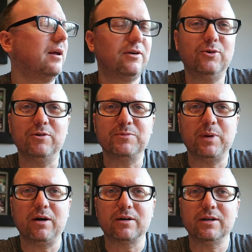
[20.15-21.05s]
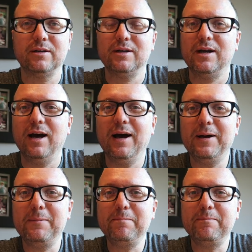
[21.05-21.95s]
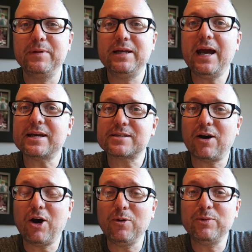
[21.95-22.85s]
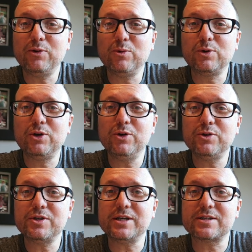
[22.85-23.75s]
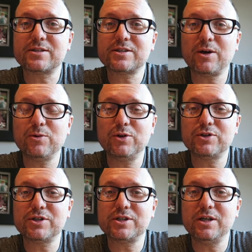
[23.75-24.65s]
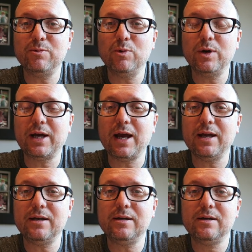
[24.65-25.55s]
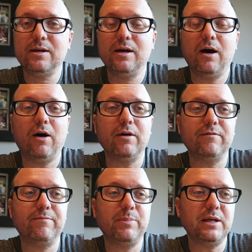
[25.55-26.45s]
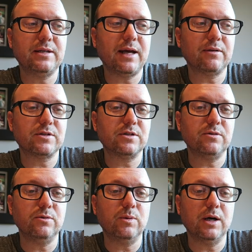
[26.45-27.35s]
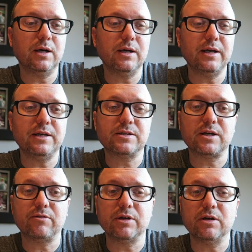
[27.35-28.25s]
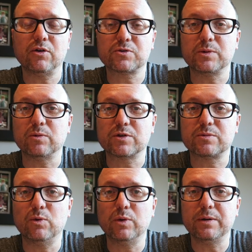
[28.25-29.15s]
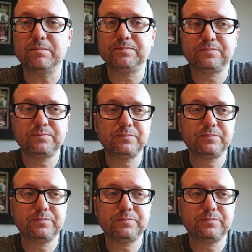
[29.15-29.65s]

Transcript: Ignore his barking. Um, yes, I hope you're all good, it's so good to see you all again. I've been down to uh, East Surrey Hospital this morning,